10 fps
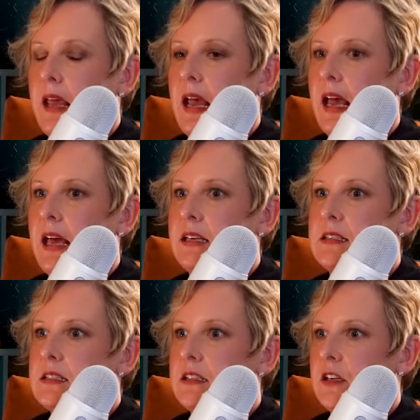
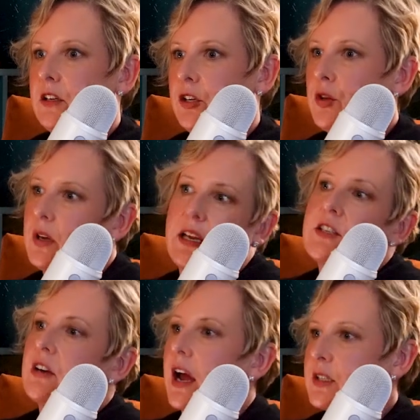And you can
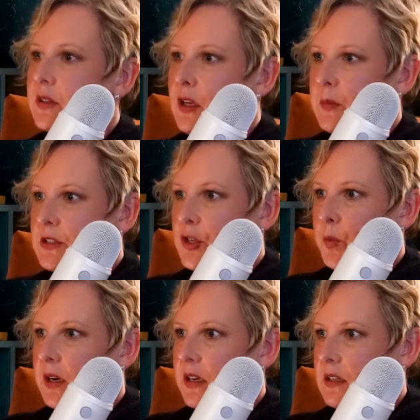interact with them in so
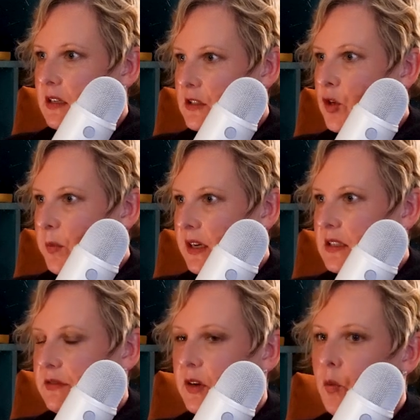many
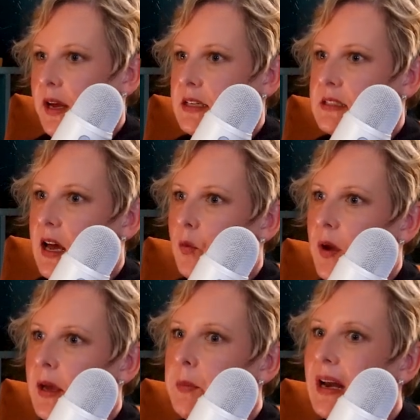different ways that
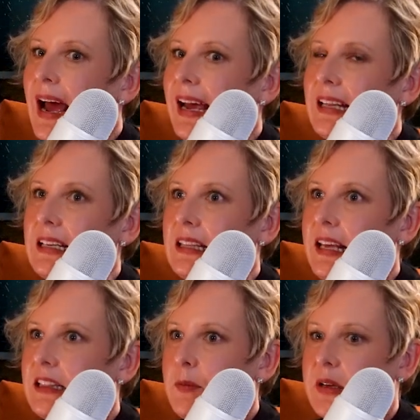way. But I
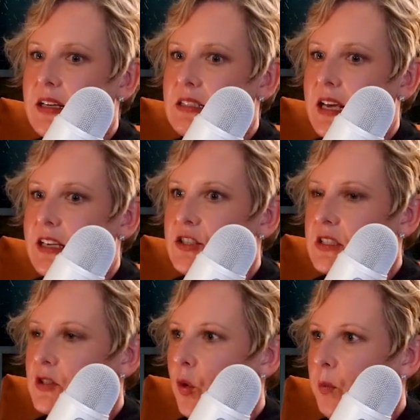think the biggest thing is
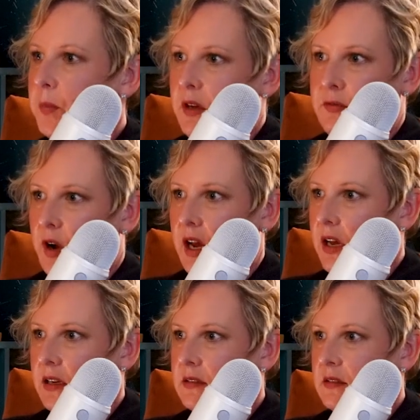just don't be
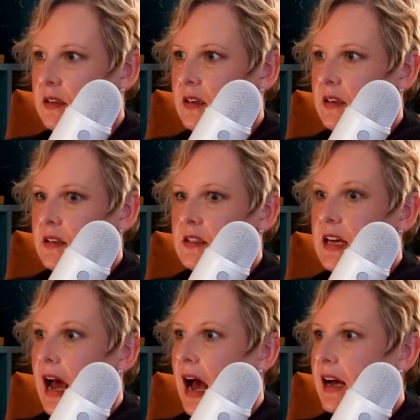afraid
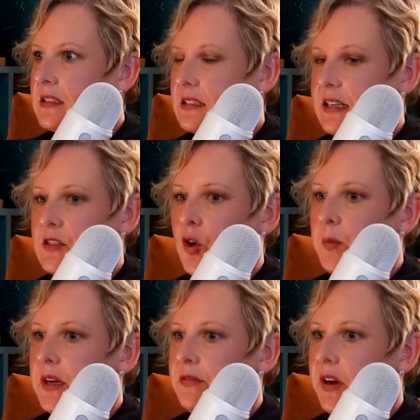to ask and don't
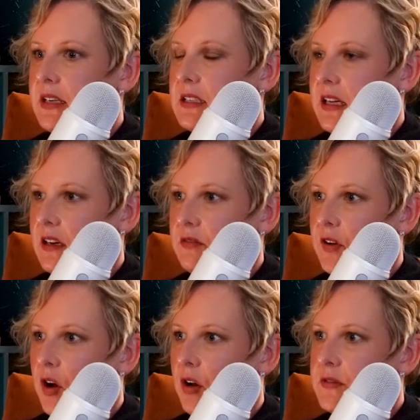be afraid to get
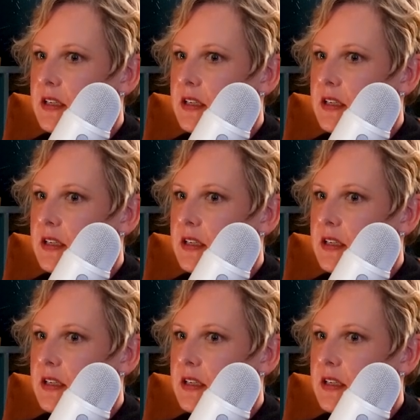involved.